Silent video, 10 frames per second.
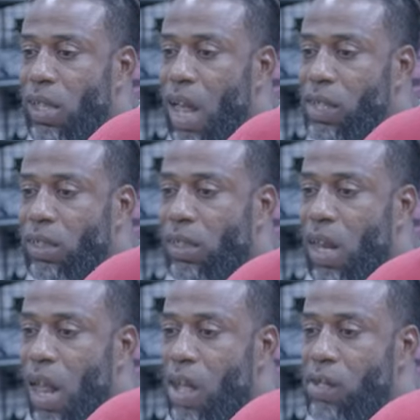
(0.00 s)

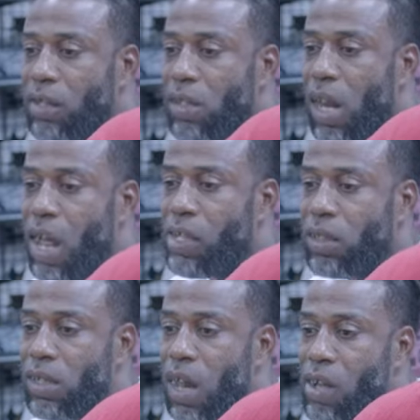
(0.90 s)

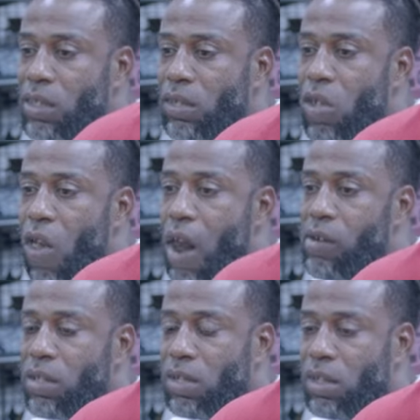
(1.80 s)

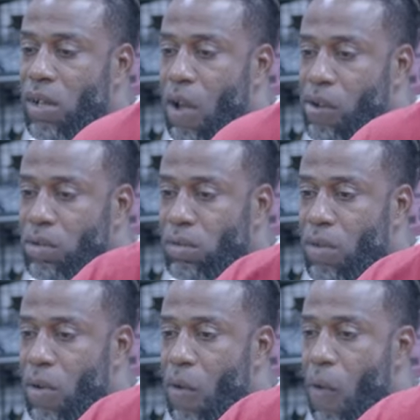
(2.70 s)

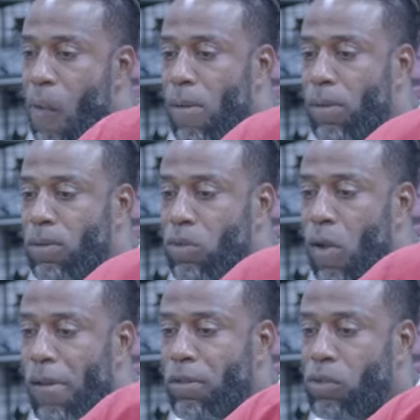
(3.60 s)

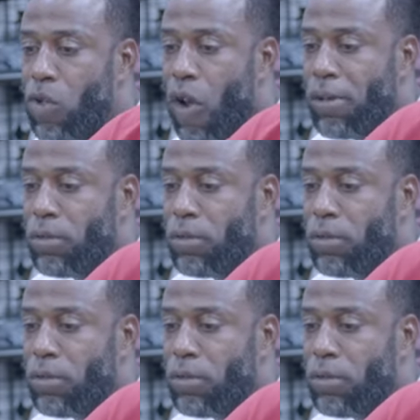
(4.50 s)
[no speech]